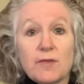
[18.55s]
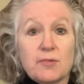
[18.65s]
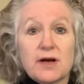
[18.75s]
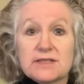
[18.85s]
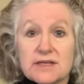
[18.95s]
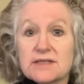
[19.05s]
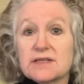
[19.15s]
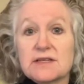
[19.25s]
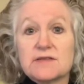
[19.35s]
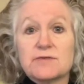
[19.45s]
process
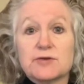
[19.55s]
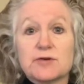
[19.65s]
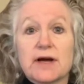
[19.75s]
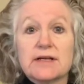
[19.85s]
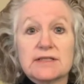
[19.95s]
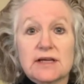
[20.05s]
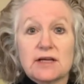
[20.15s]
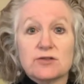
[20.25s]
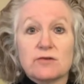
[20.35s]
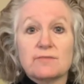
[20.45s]
is for trying to
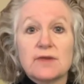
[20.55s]
schedule.